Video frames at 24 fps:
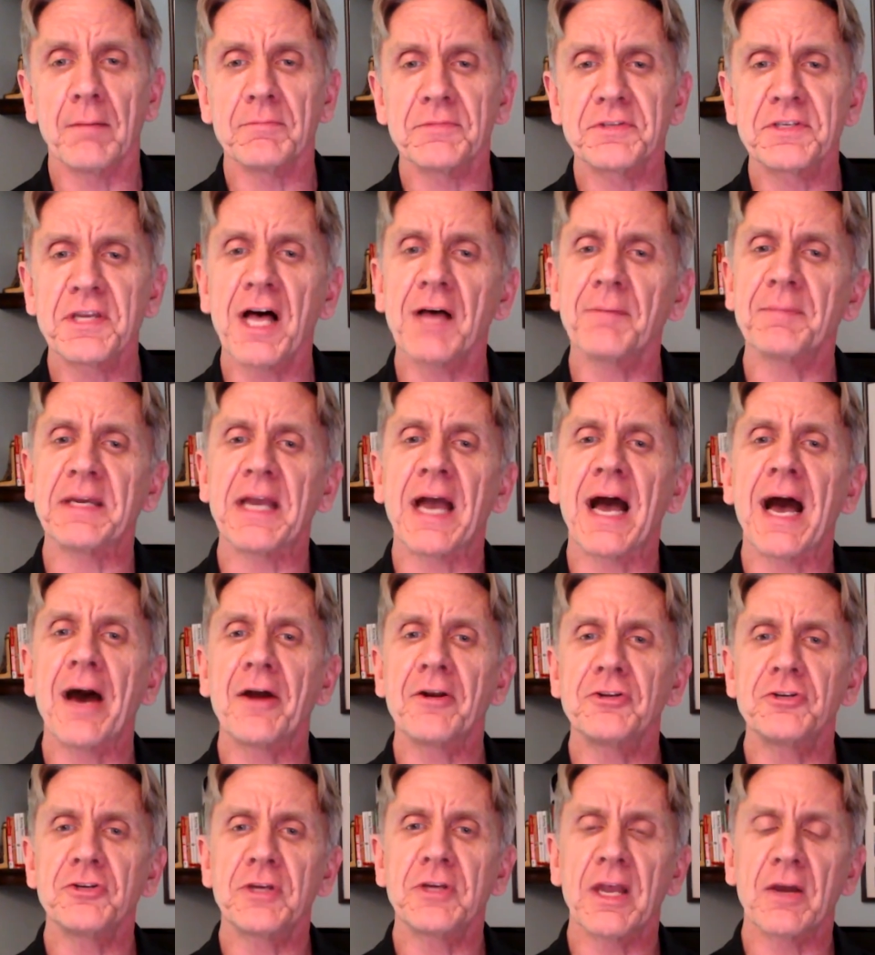Tell me, how
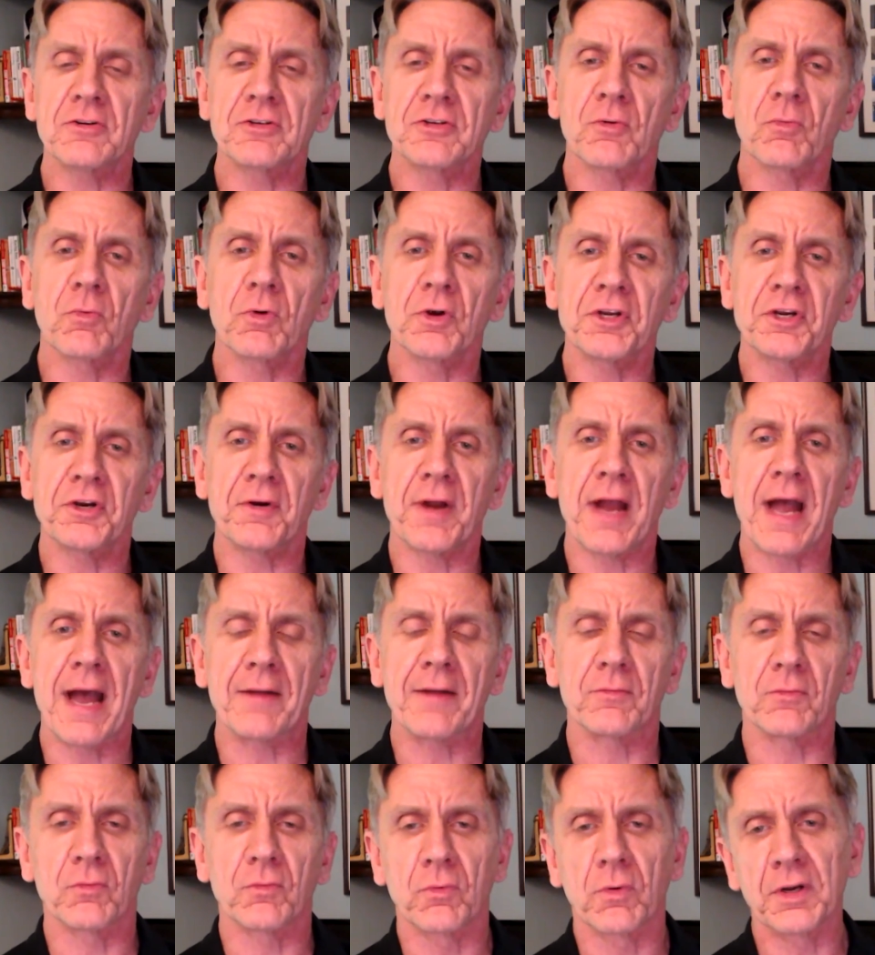did you get to where you're
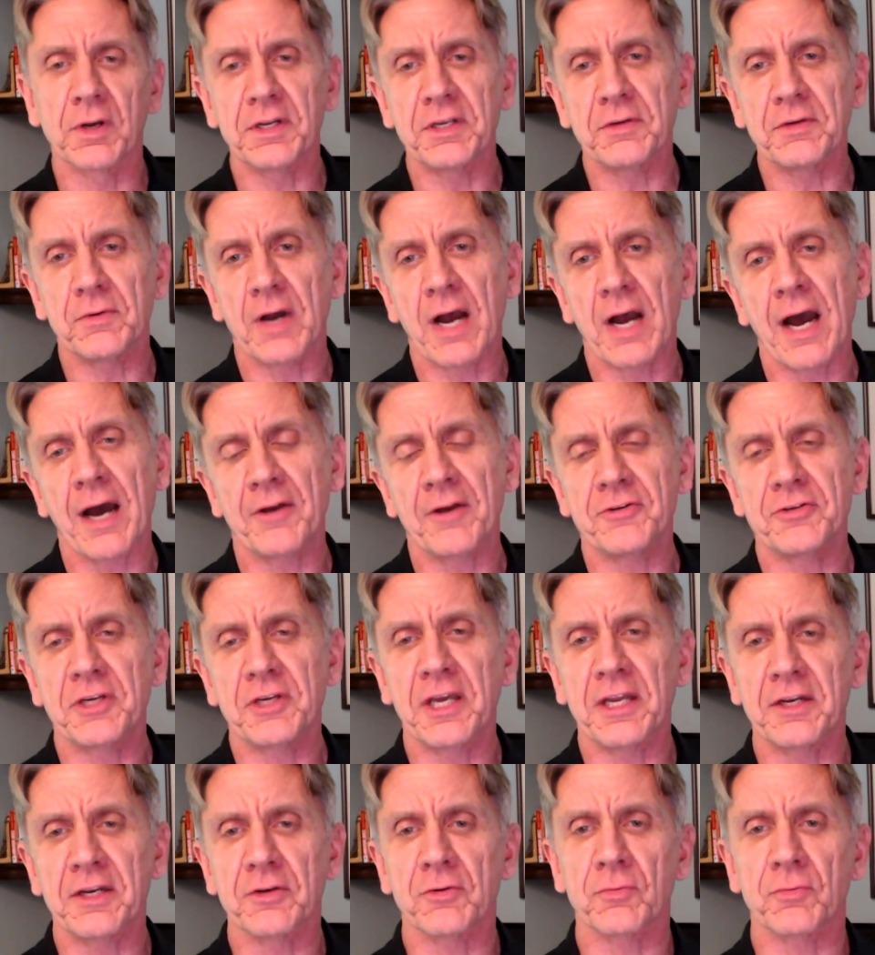at? How did you
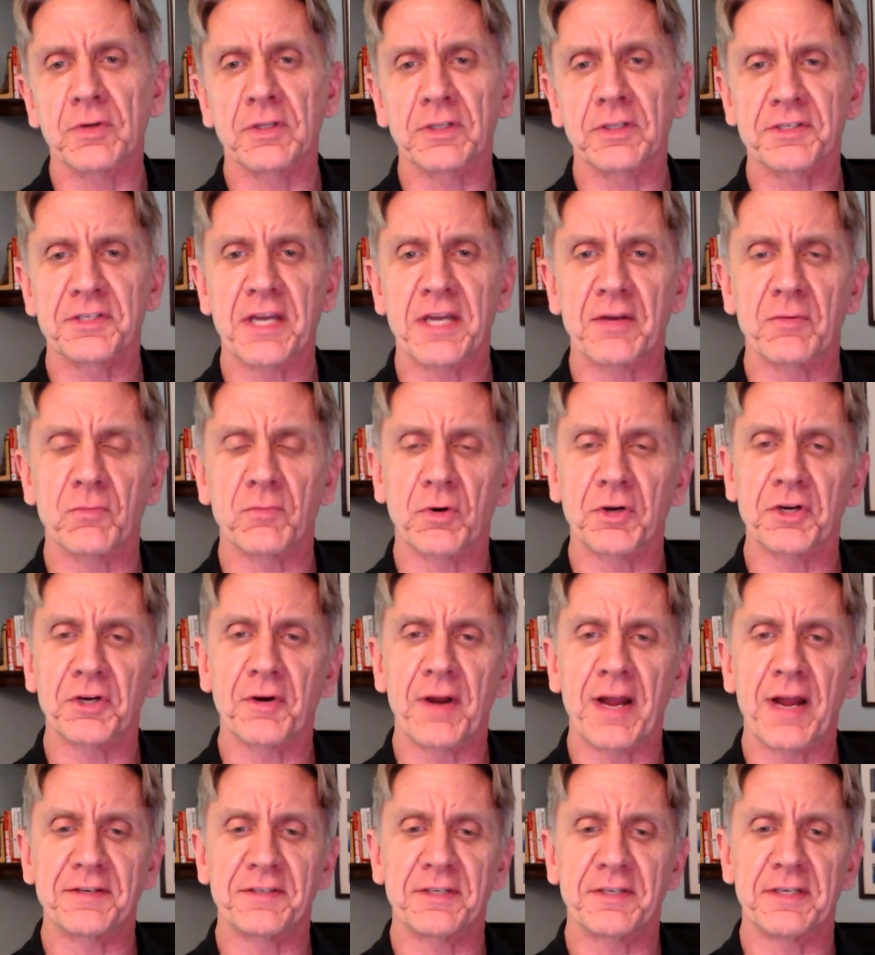get into real estate and where
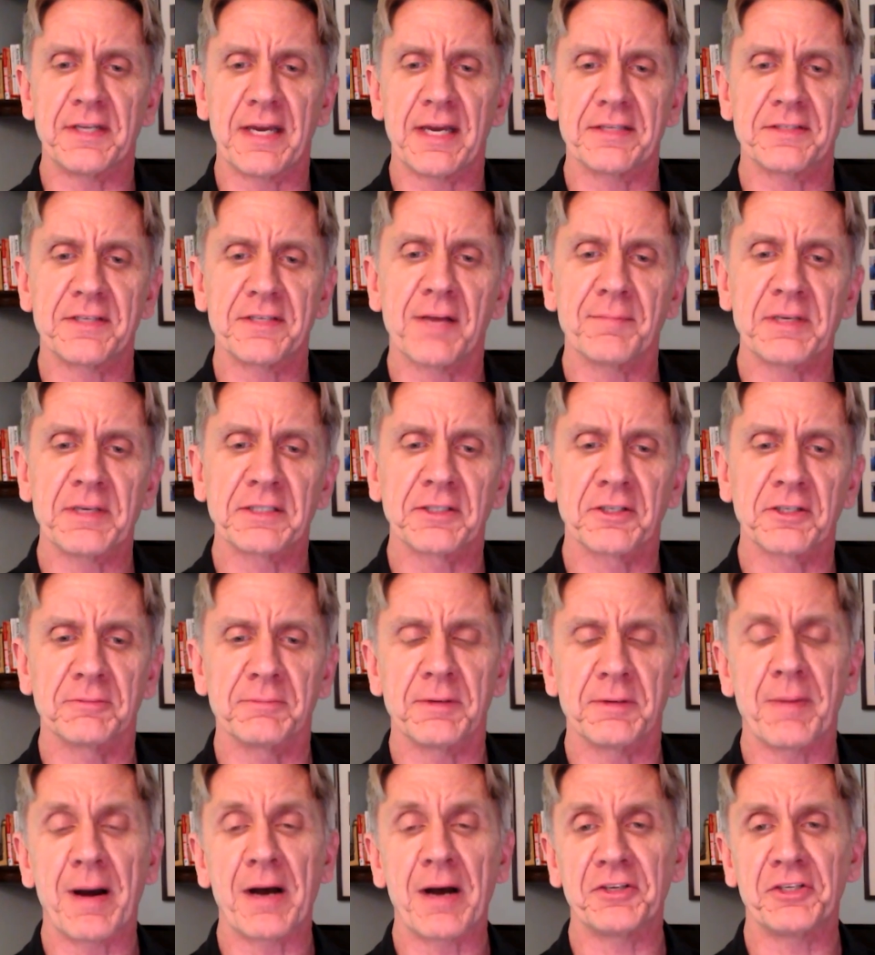you're at today? Tell me a little
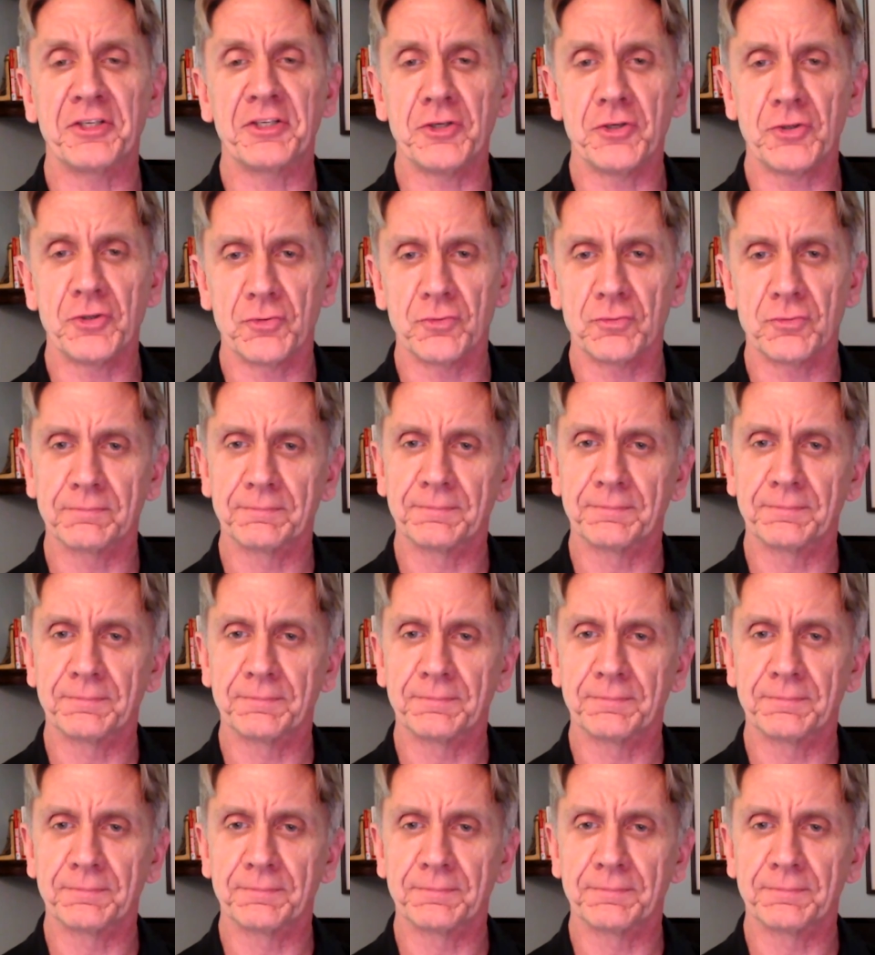bit about you.